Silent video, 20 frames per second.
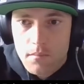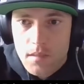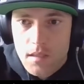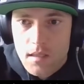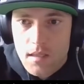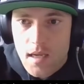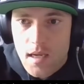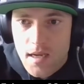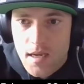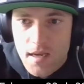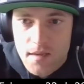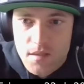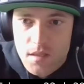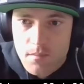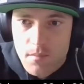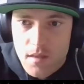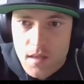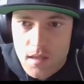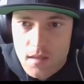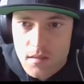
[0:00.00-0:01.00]
He has
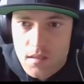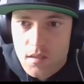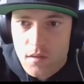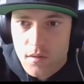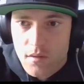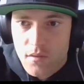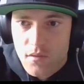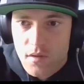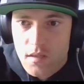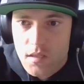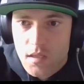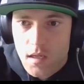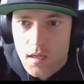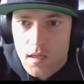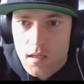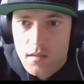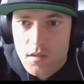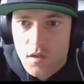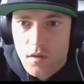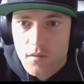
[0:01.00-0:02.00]
some things still to fix on
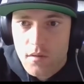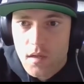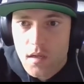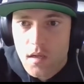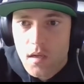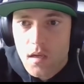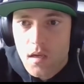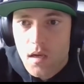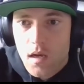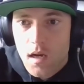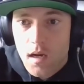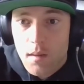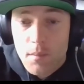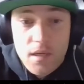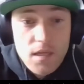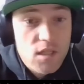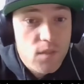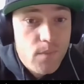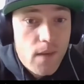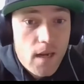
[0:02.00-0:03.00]
it. So,
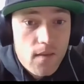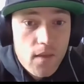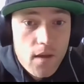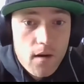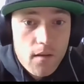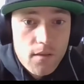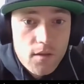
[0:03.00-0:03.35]
but expect that